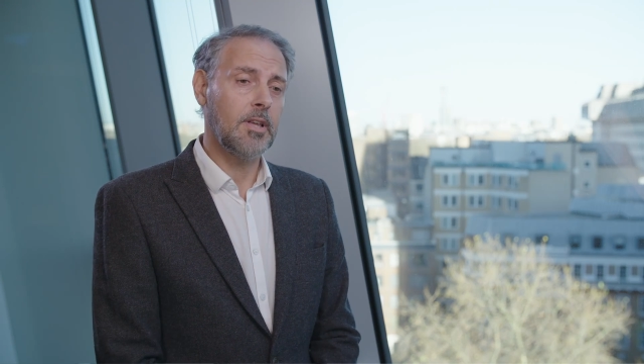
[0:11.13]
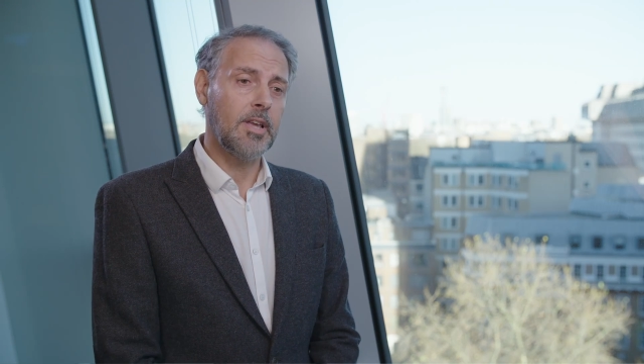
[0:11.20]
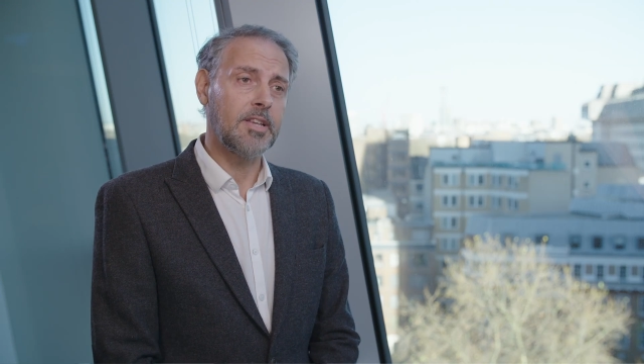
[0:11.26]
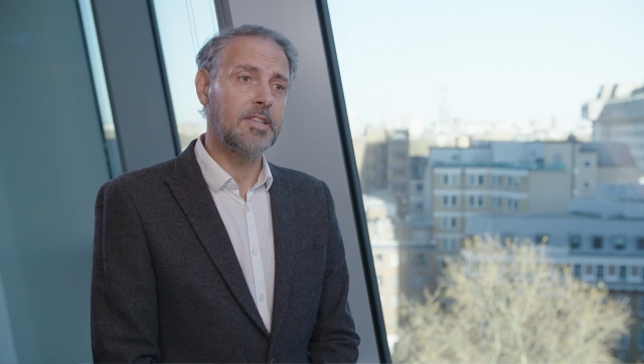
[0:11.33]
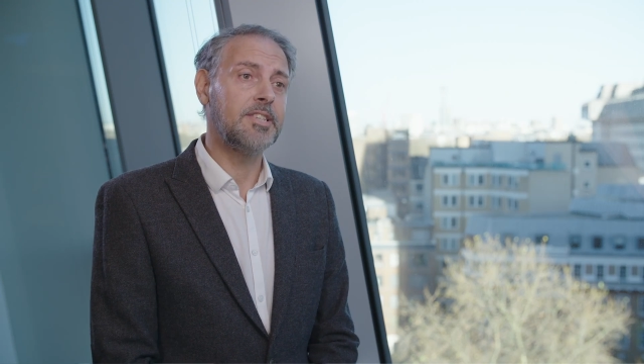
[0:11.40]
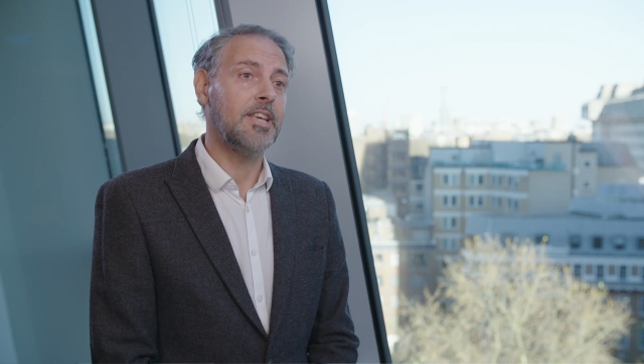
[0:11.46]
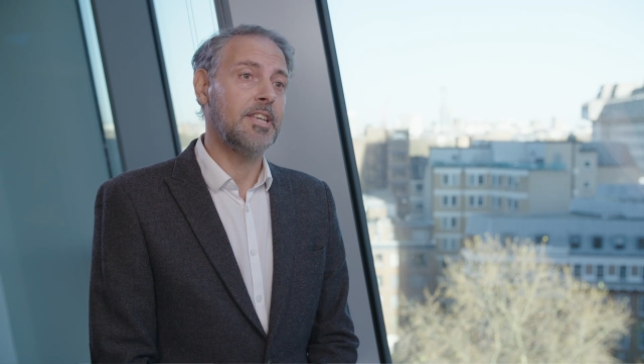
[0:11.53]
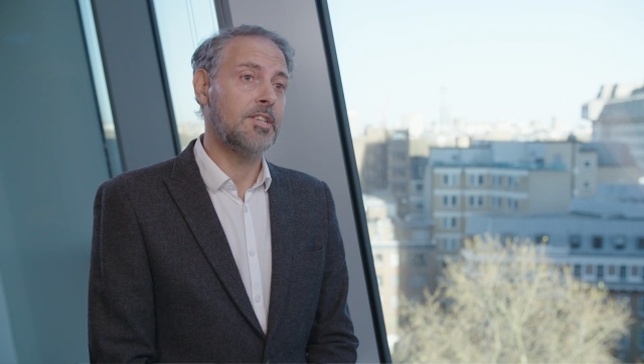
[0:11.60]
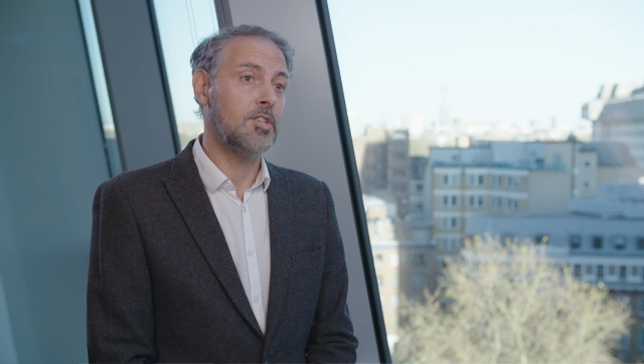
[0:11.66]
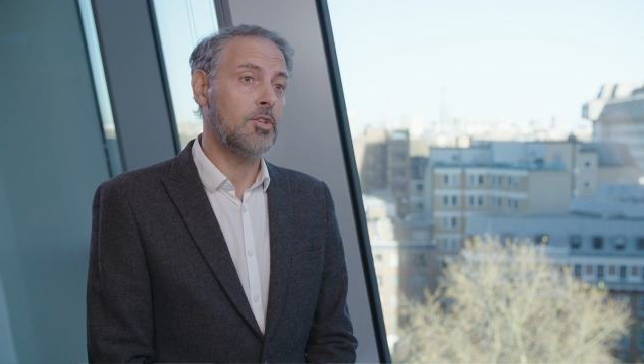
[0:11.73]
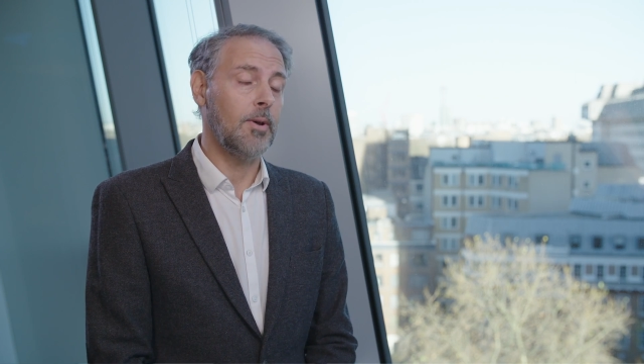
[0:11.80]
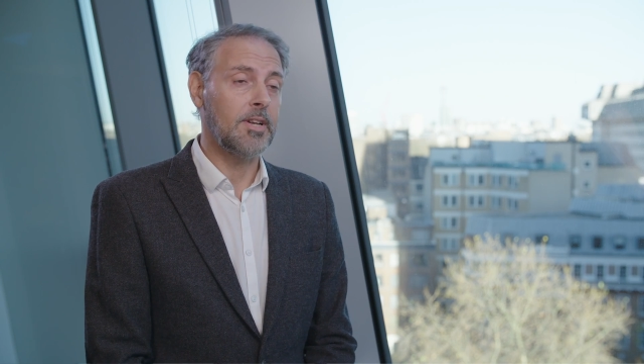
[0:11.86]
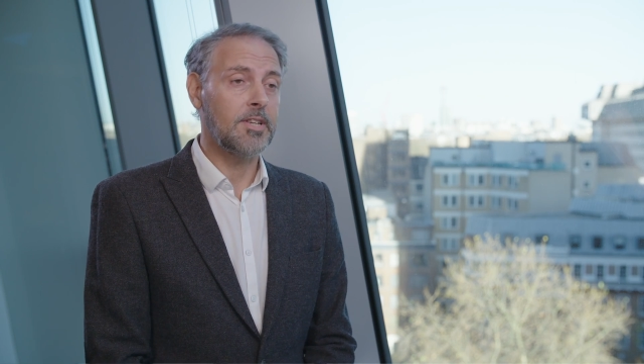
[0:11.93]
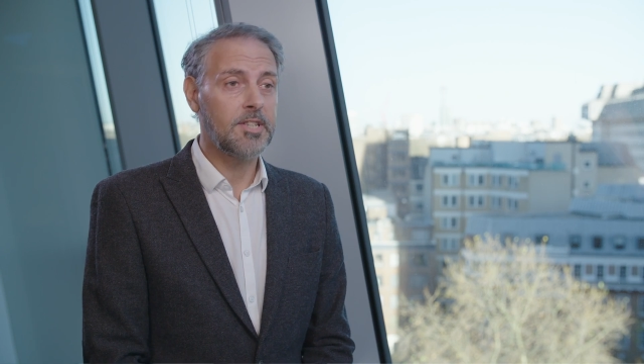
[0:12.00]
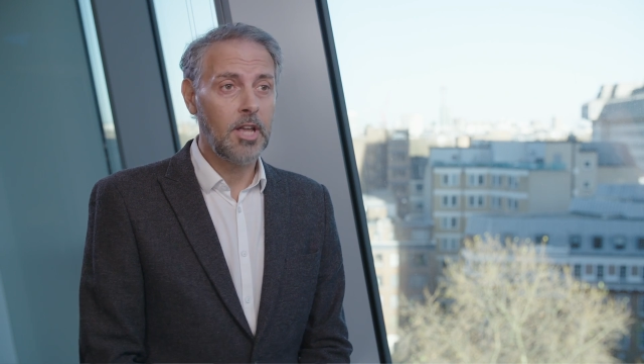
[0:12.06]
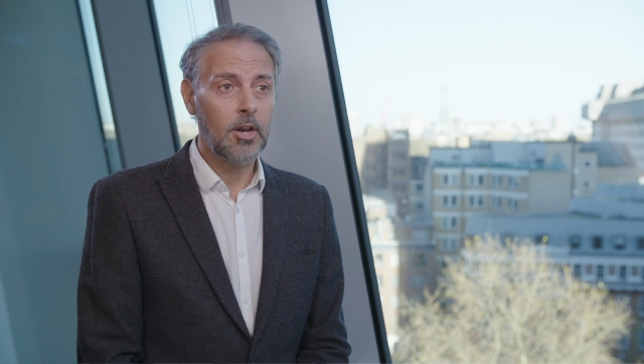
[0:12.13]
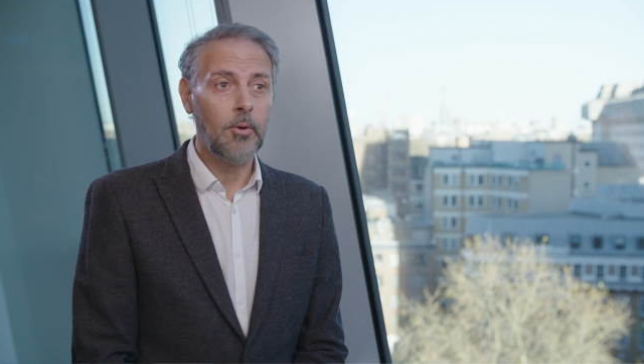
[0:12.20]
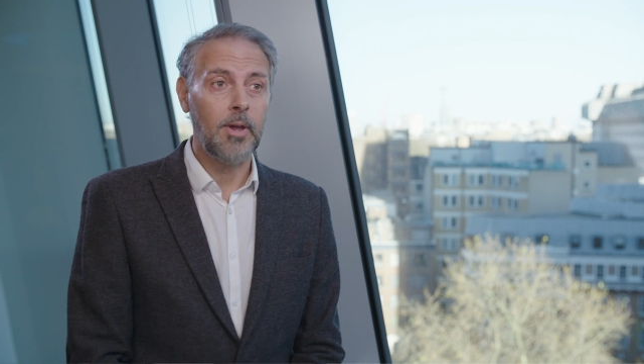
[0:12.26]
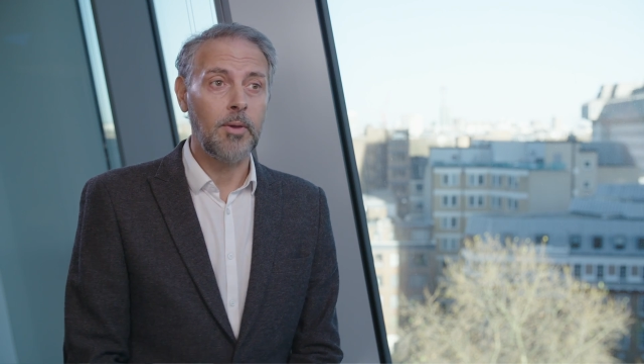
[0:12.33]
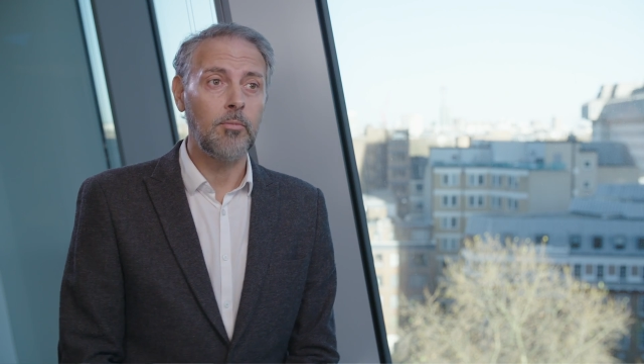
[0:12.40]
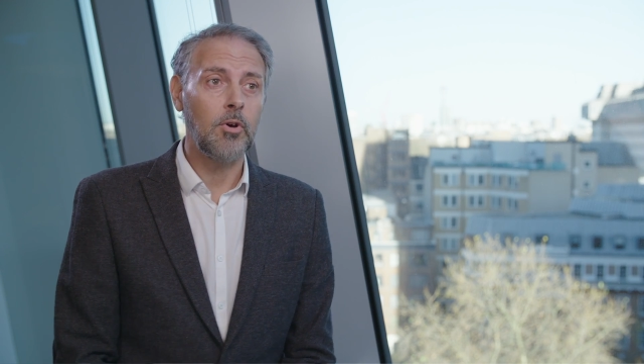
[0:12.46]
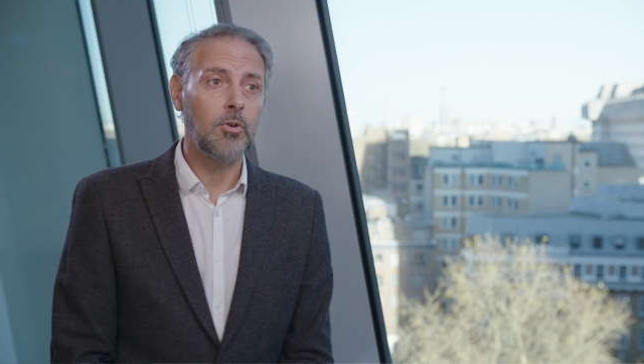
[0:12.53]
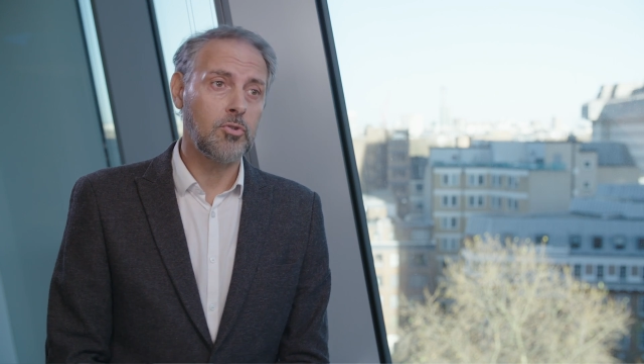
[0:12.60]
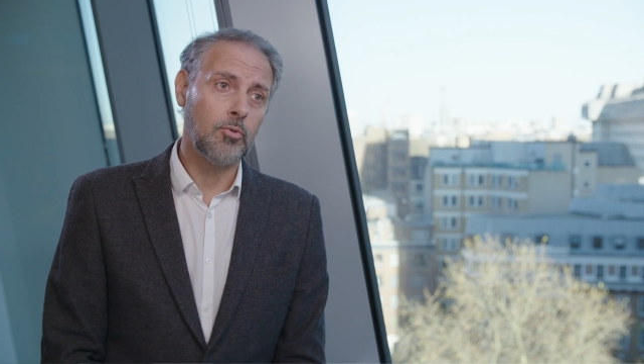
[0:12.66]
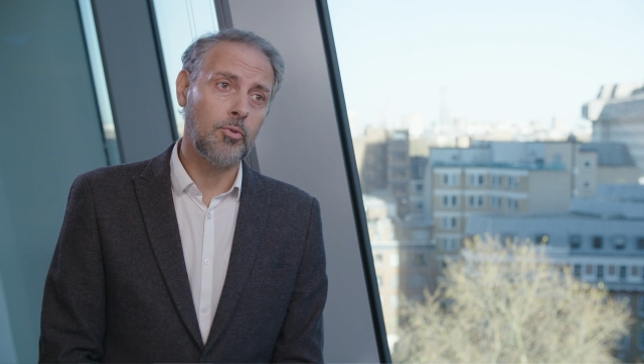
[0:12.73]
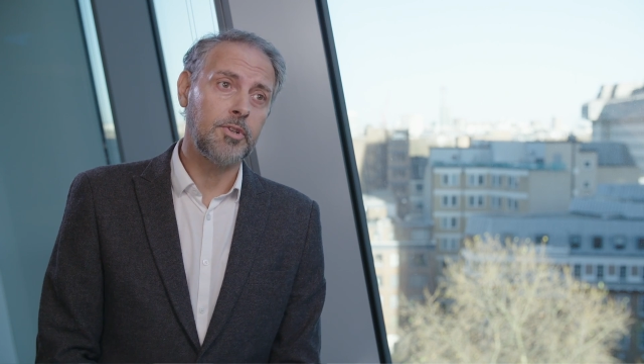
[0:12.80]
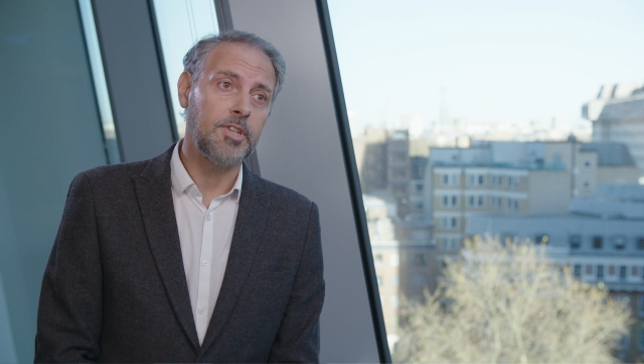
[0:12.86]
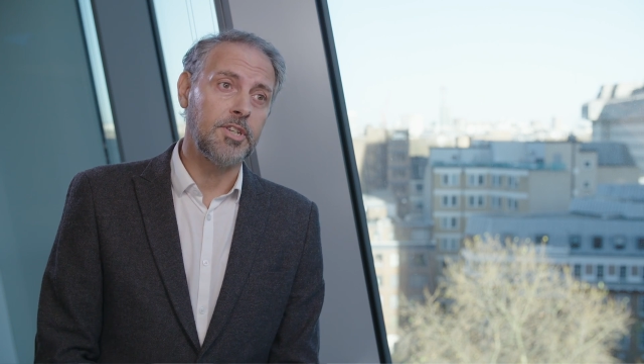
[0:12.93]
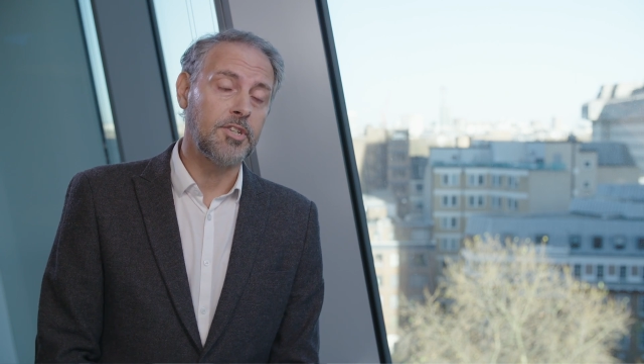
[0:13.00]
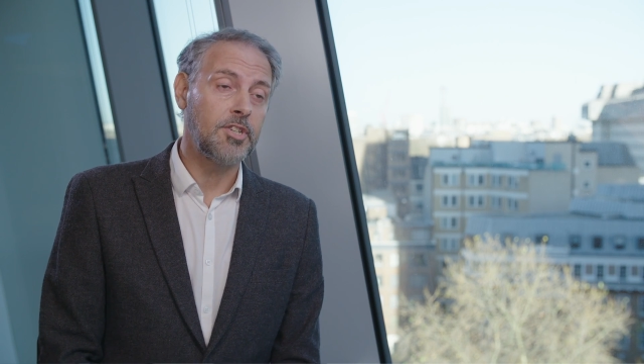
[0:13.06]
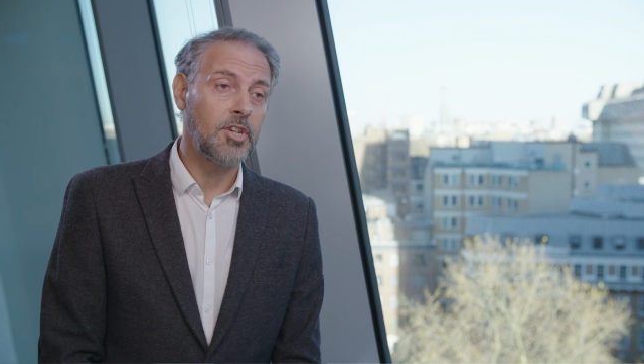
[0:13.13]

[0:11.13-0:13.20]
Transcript: exists to accelerate Rolls-Royce's